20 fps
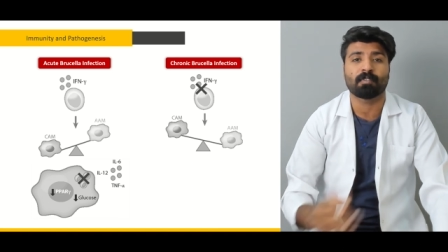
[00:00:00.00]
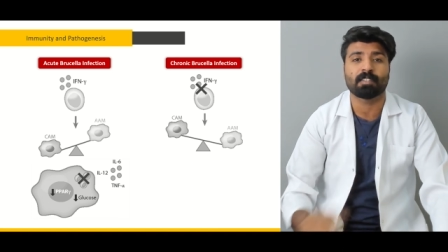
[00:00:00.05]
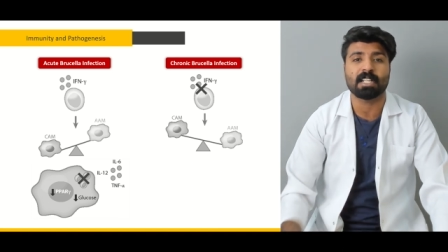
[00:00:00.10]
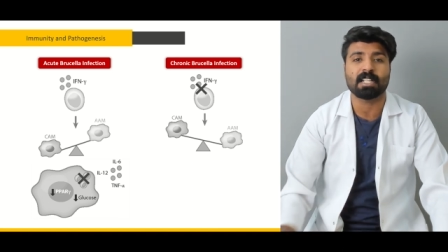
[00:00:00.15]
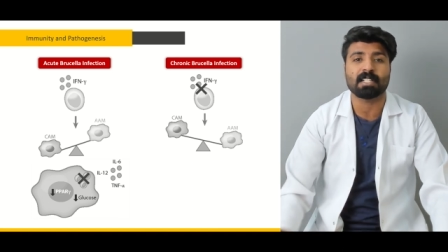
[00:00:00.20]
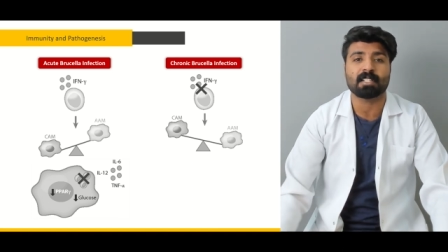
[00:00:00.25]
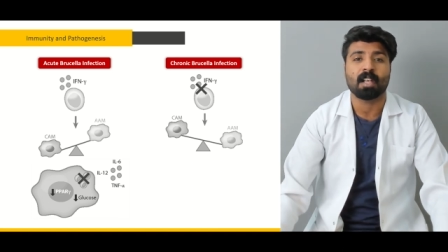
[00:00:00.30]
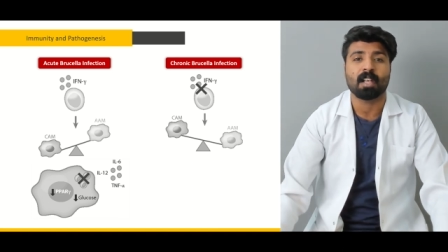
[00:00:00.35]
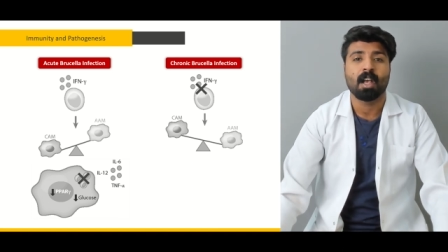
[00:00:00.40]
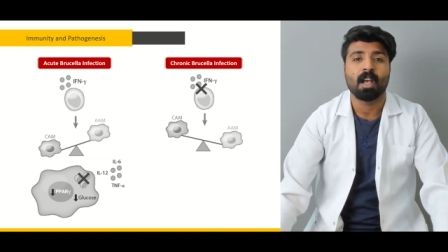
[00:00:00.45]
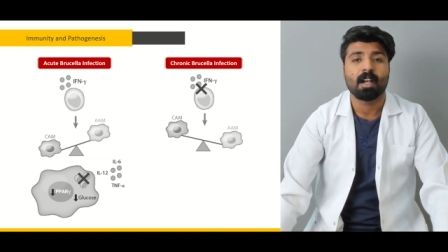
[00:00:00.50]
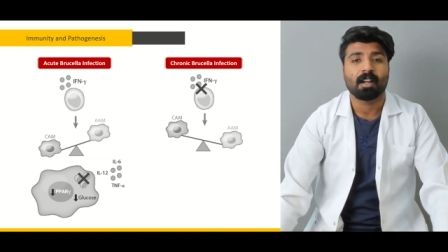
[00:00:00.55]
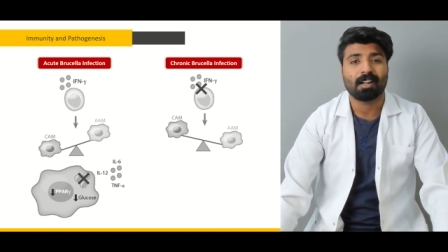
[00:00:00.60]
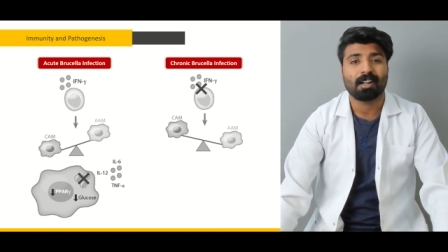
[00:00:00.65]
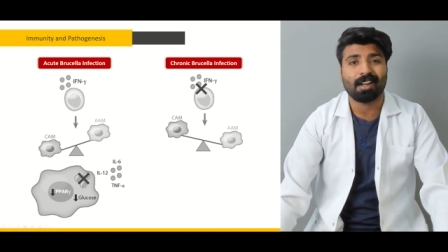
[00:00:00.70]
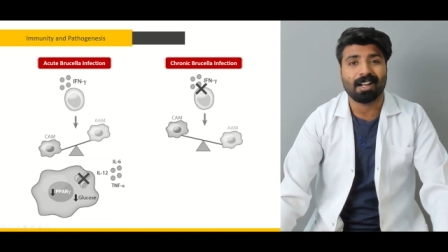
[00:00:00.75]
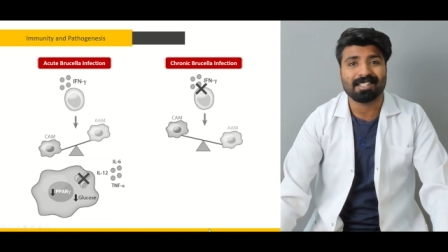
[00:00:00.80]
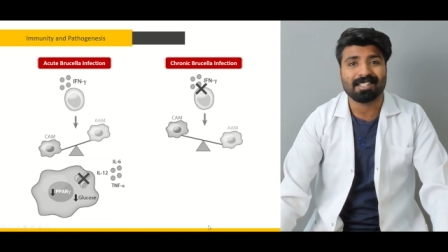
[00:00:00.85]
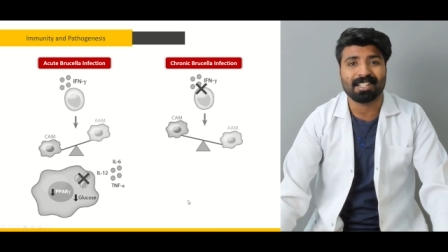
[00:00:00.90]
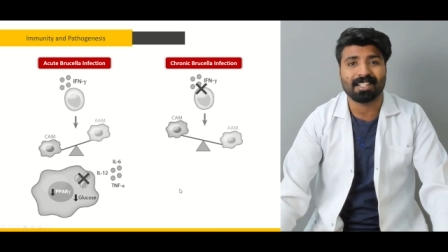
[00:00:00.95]
of these
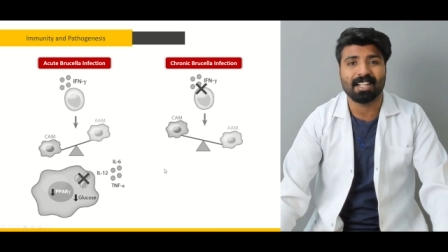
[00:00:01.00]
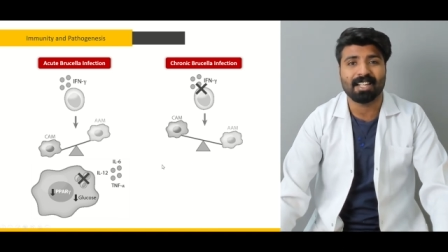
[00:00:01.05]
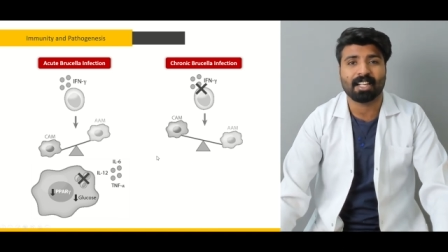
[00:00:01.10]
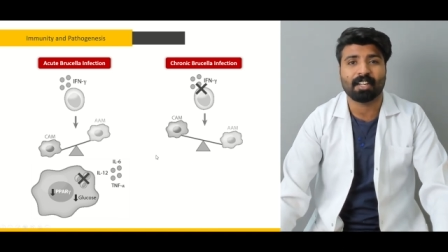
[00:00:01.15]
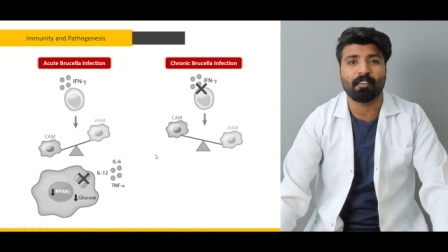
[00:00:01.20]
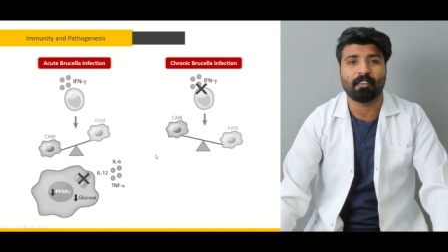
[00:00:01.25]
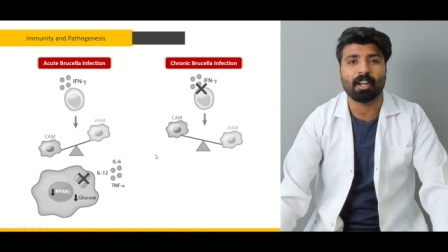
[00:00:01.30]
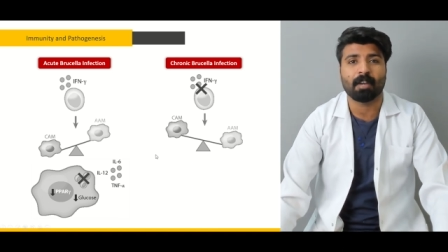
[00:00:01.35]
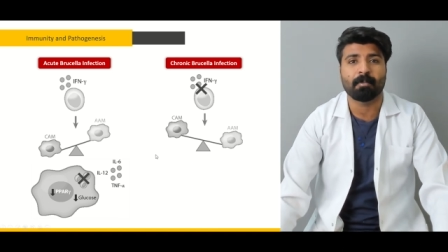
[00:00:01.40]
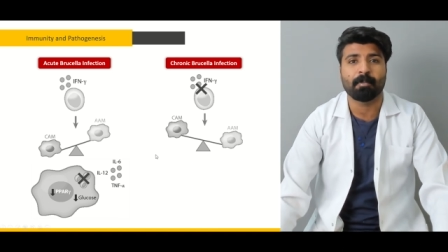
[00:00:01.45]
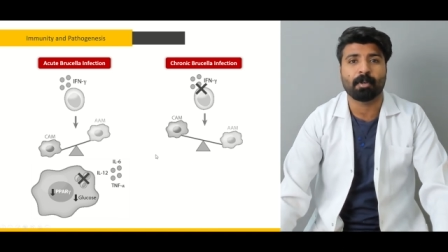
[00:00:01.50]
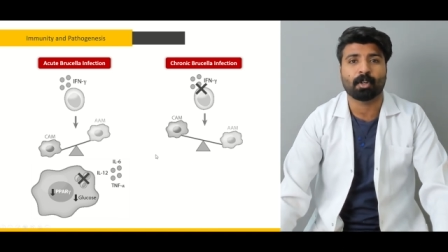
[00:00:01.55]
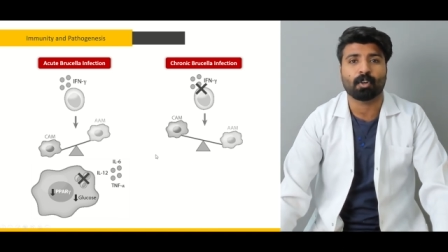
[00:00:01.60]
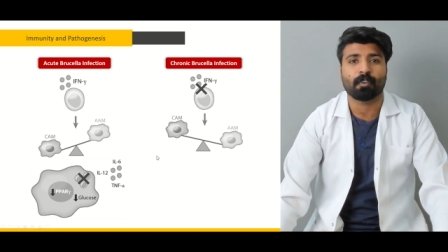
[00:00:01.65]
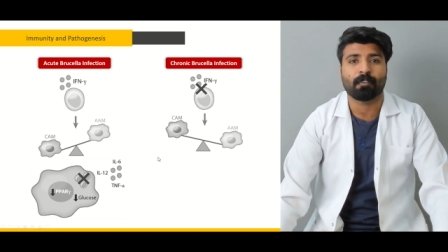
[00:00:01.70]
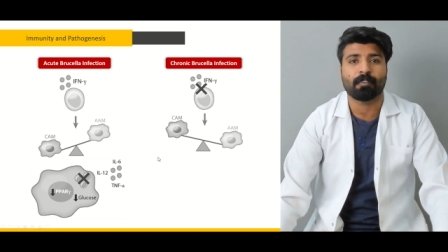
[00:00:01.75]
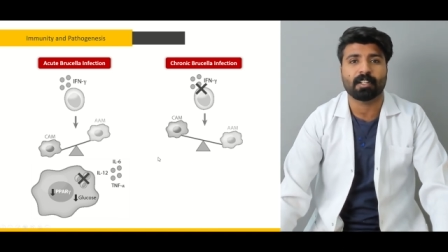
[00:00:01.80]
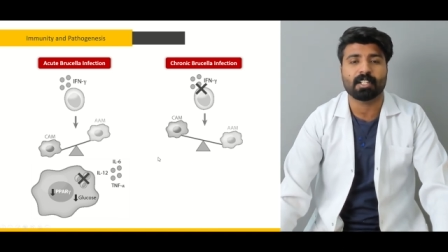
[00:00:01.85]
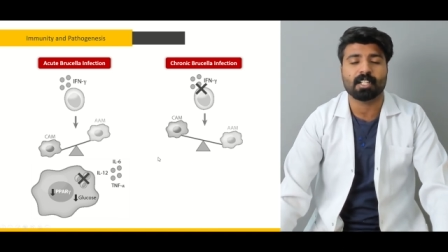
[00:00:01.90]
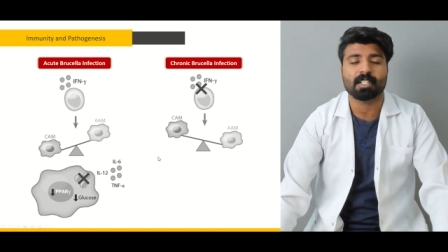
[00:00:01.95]
classically activated
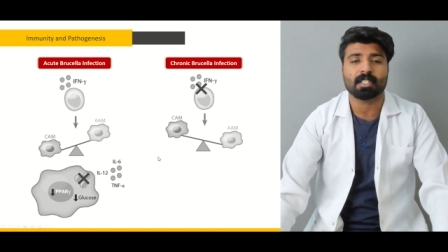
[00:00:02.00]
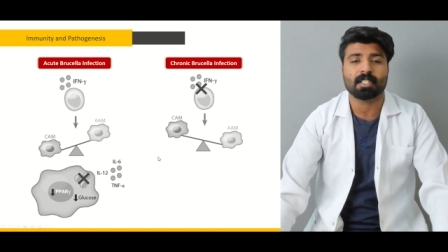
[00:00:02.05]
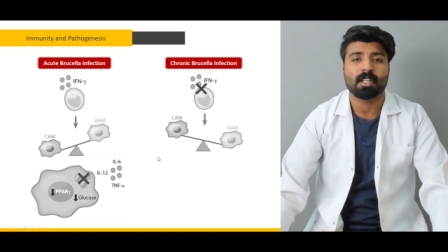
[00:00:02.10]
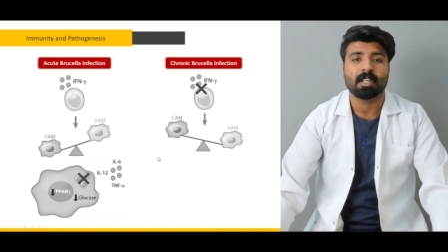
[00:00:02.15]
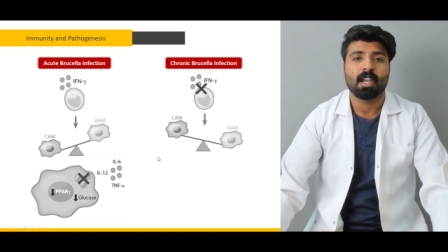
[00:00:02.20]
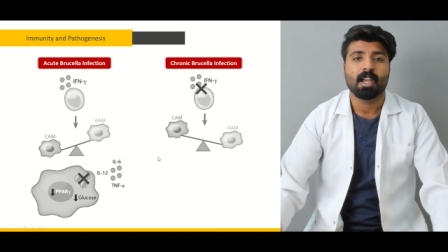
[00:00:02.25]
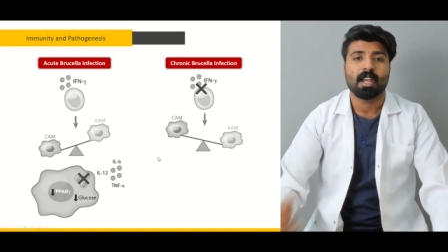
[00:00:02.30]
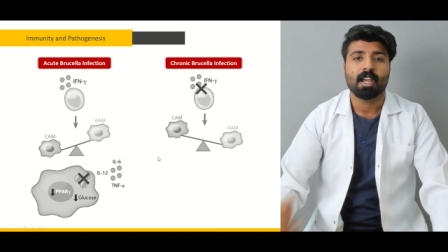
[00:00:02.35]
macrophages